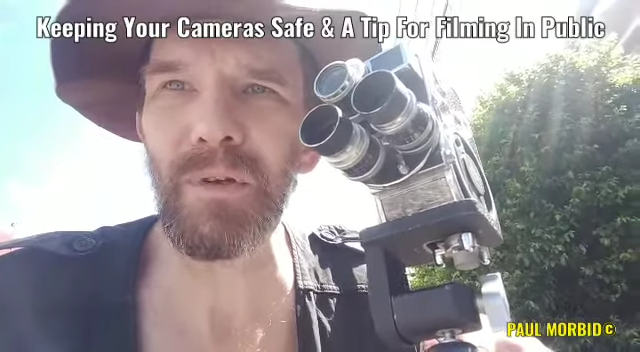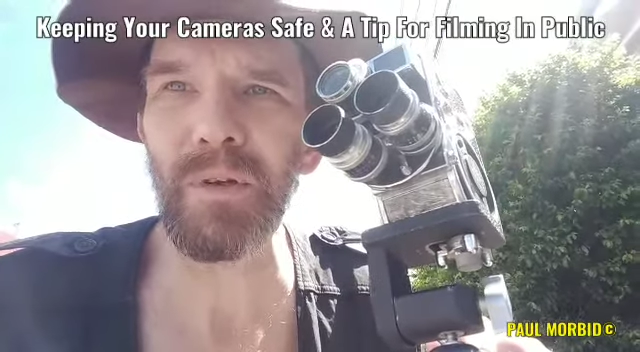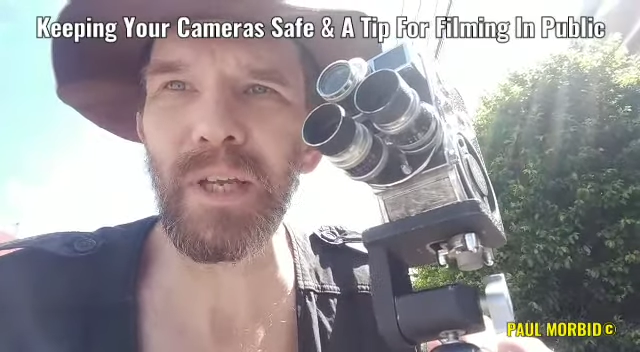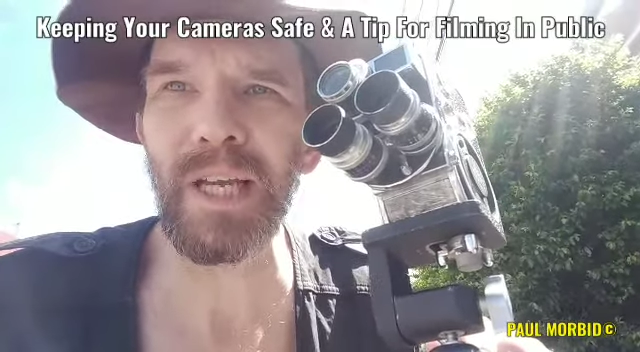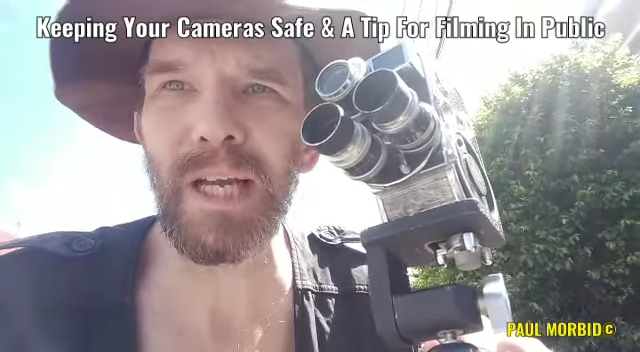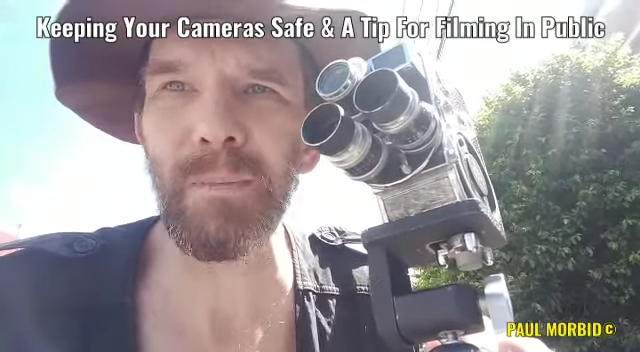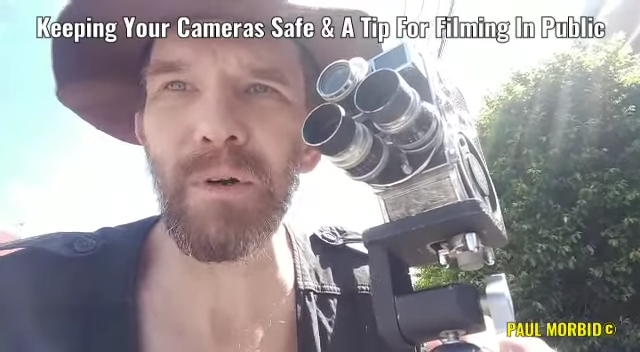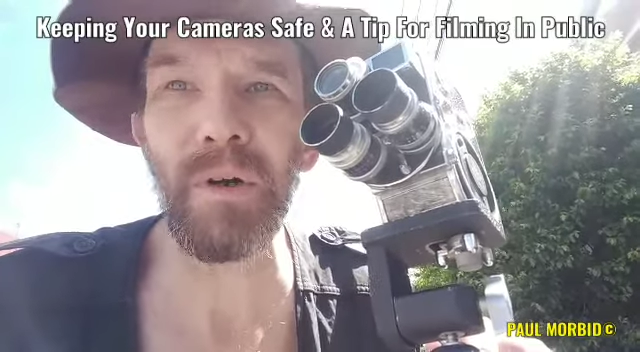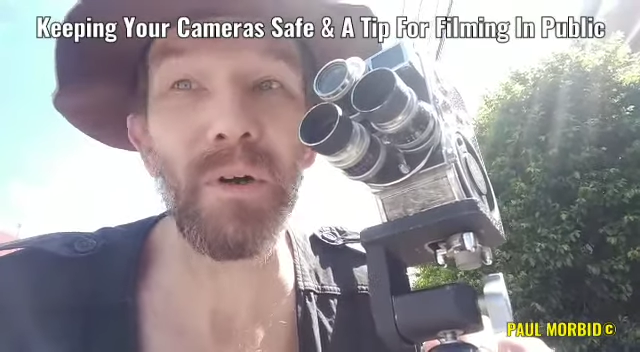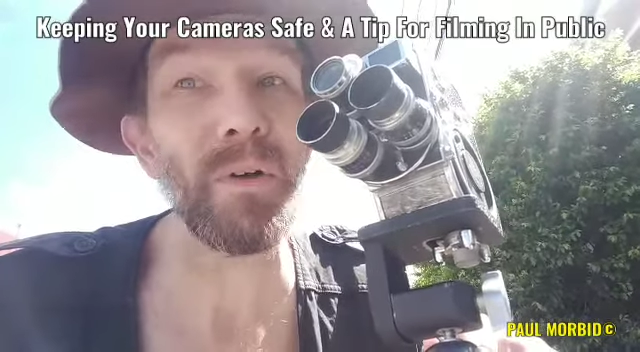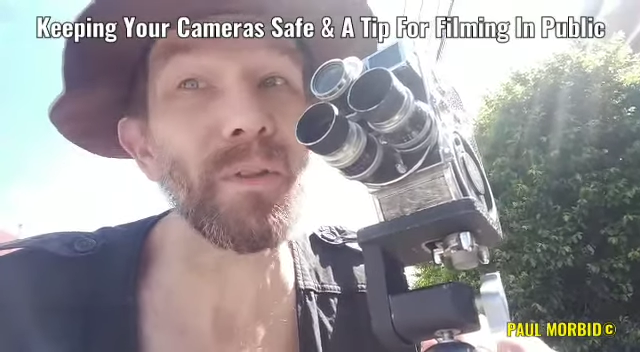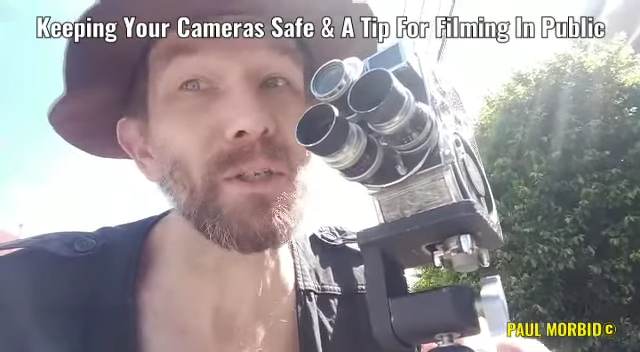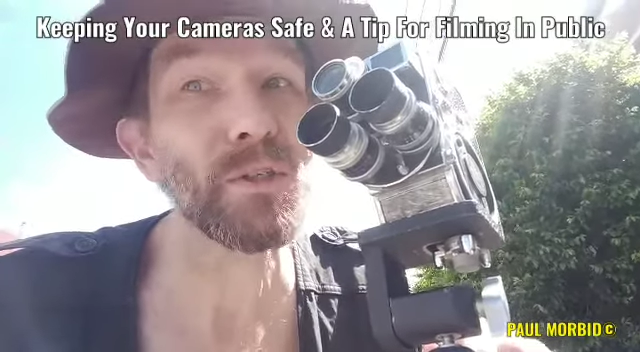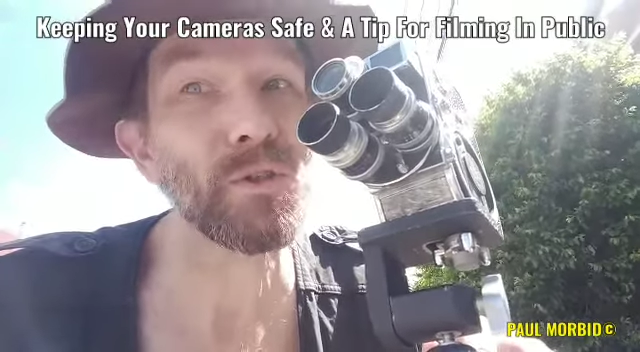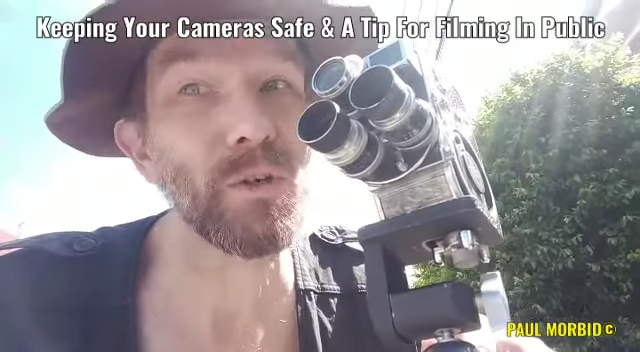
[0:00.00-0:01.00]
your camera
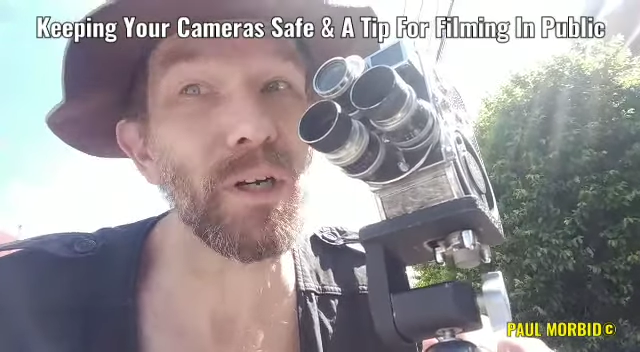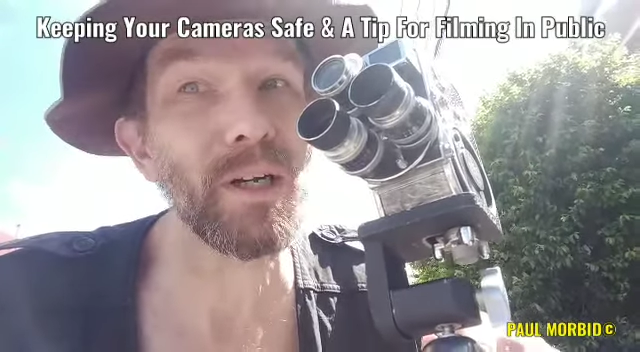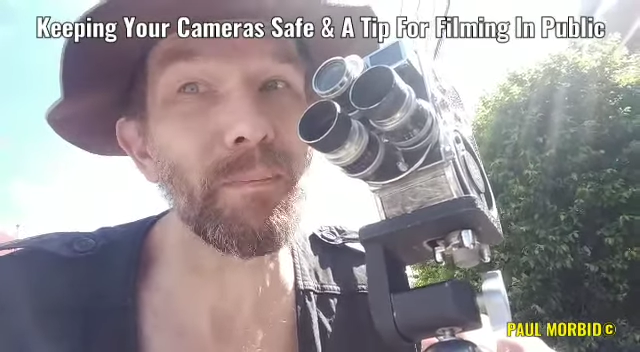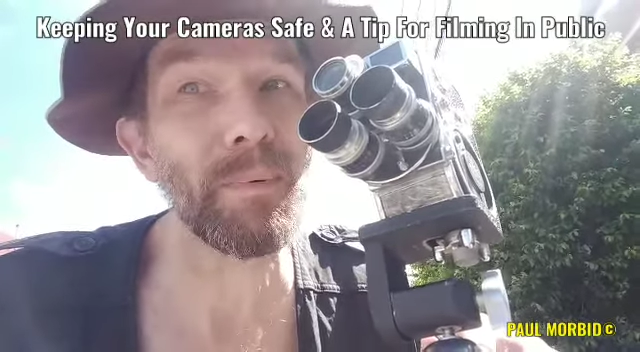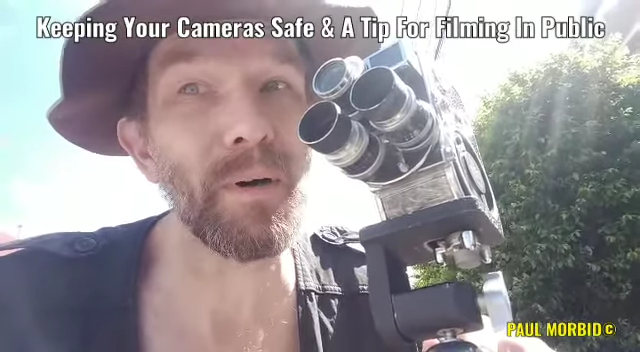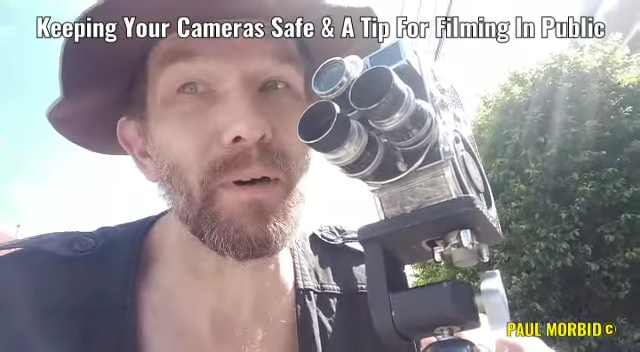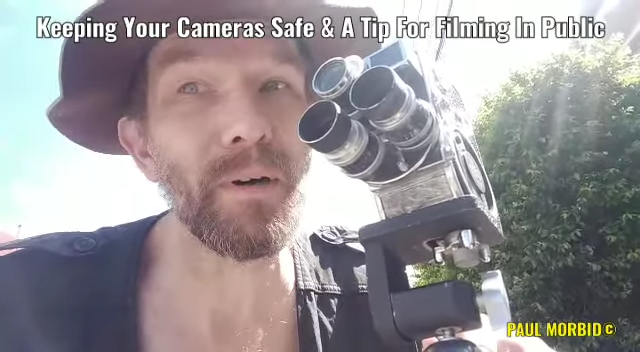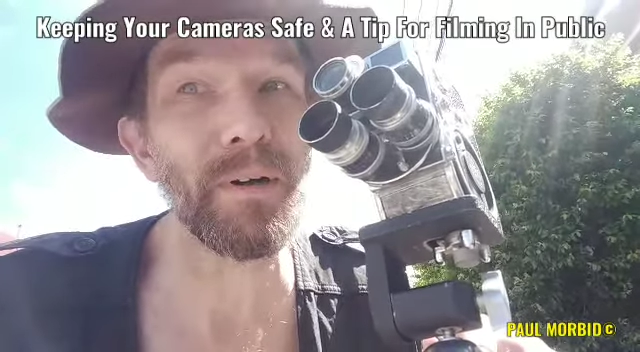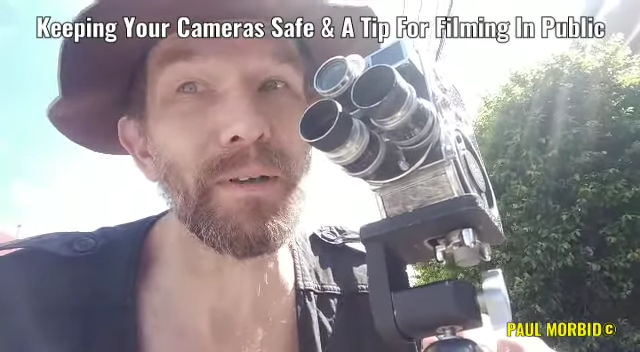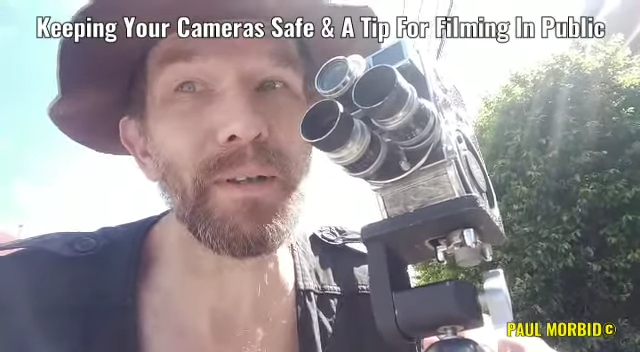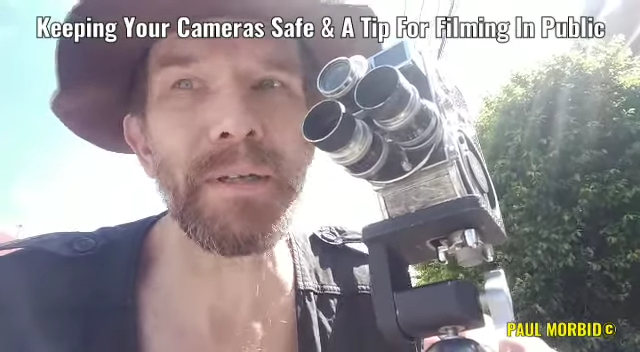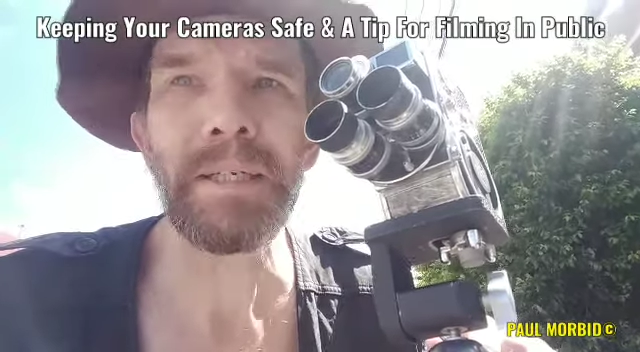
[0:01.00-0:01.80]
on the tripod